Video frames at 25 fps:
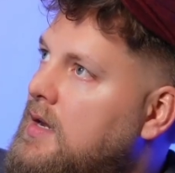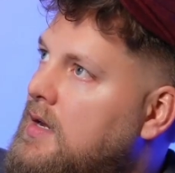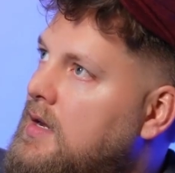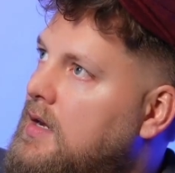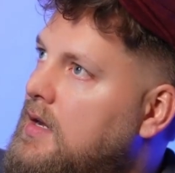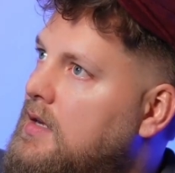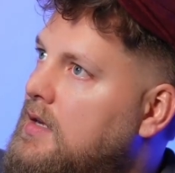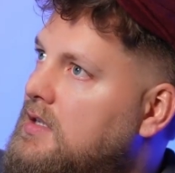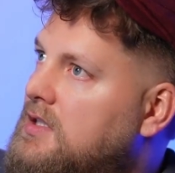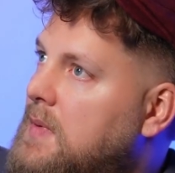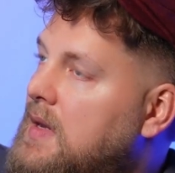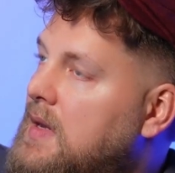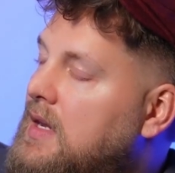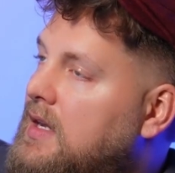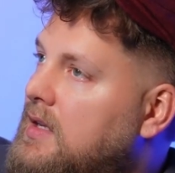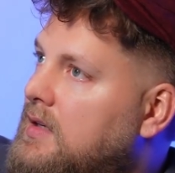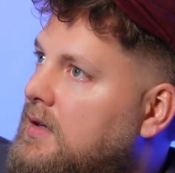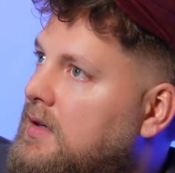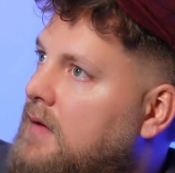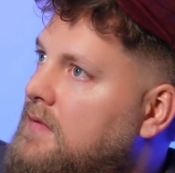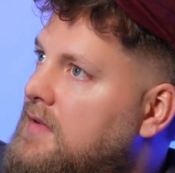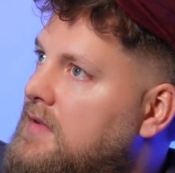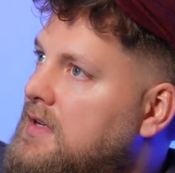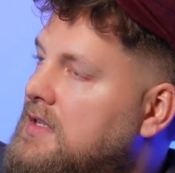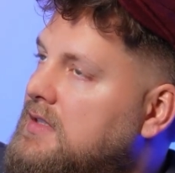speaking
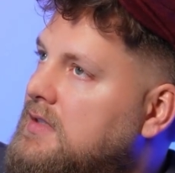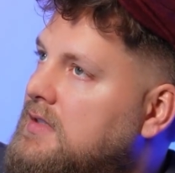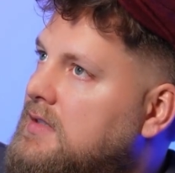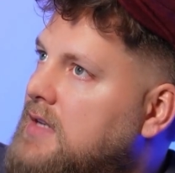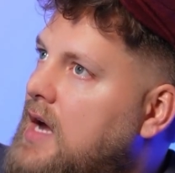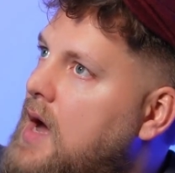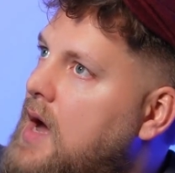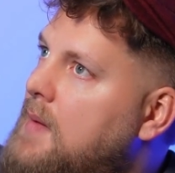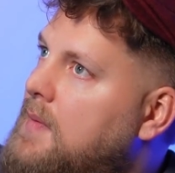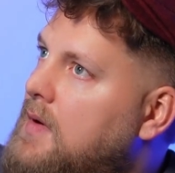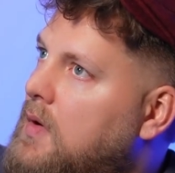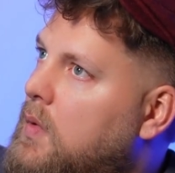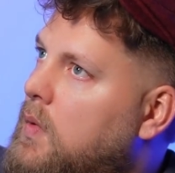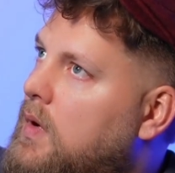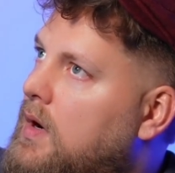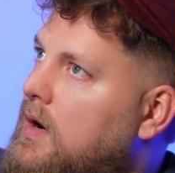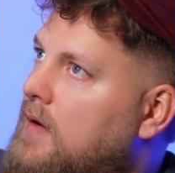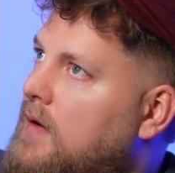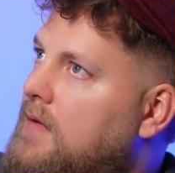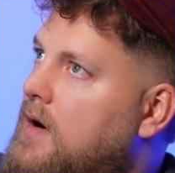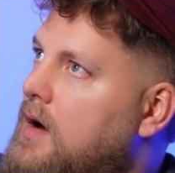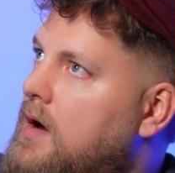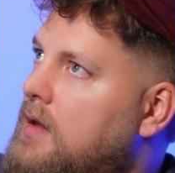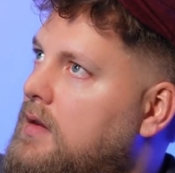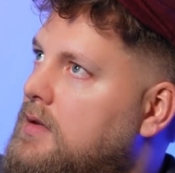on this topic, where
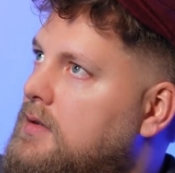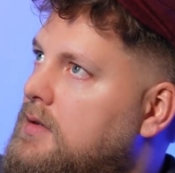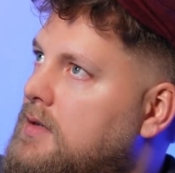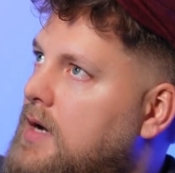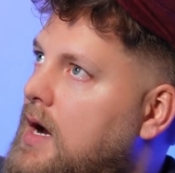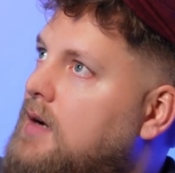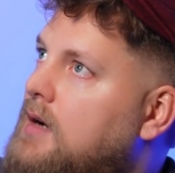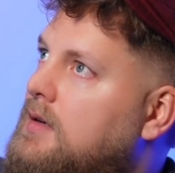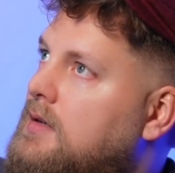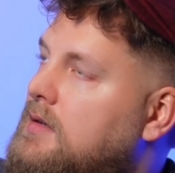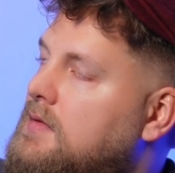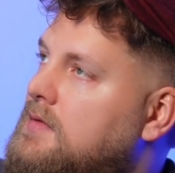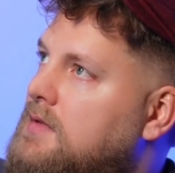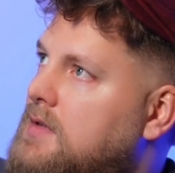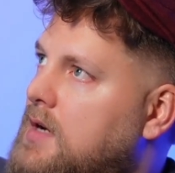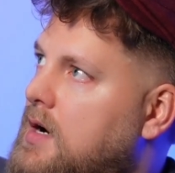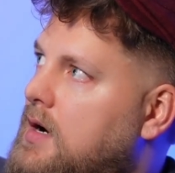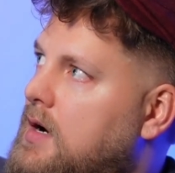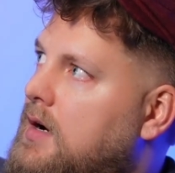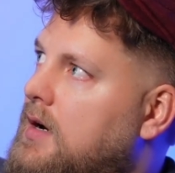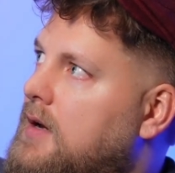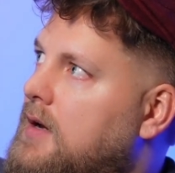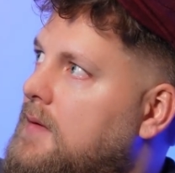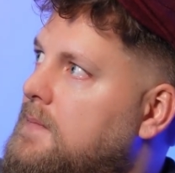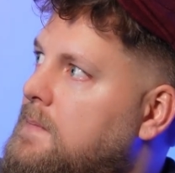have all the doctors
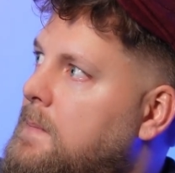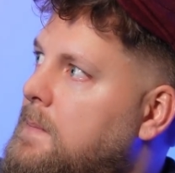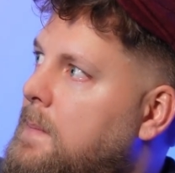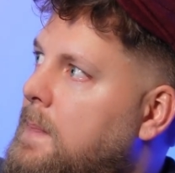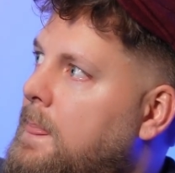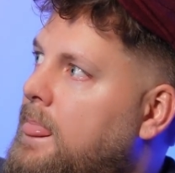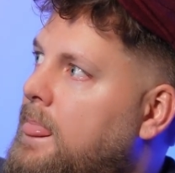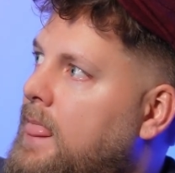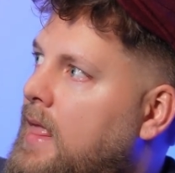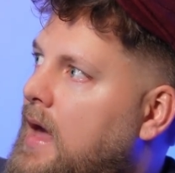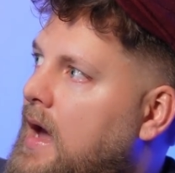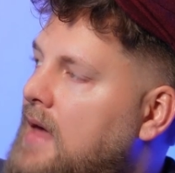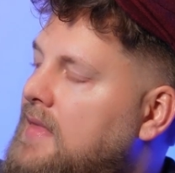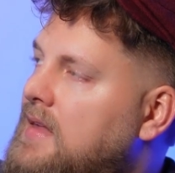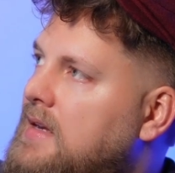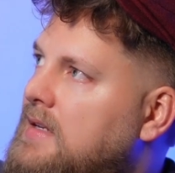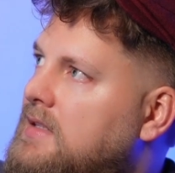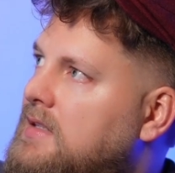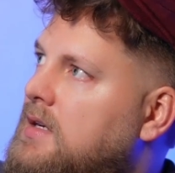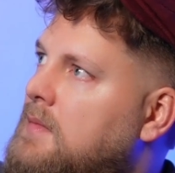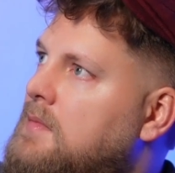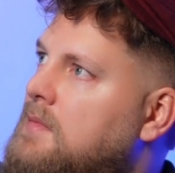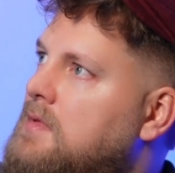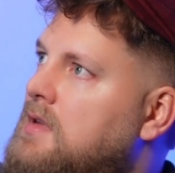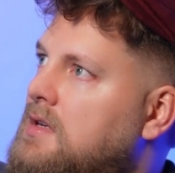gone? I think
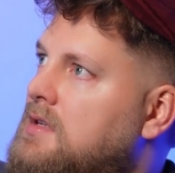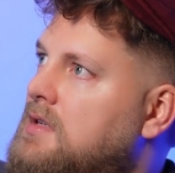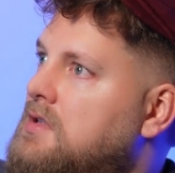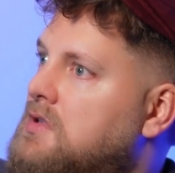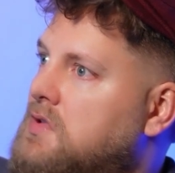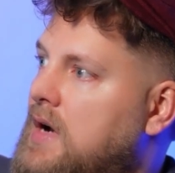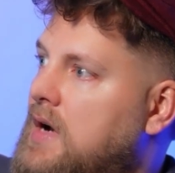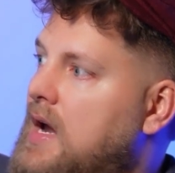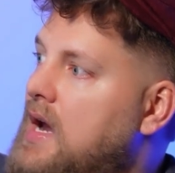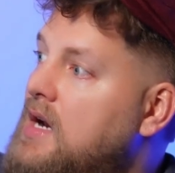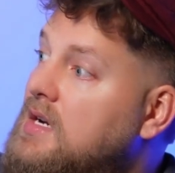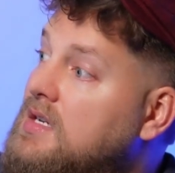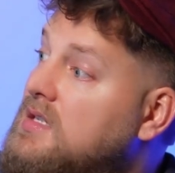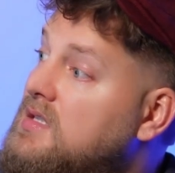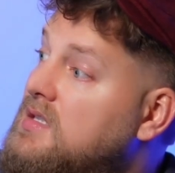some of the distractions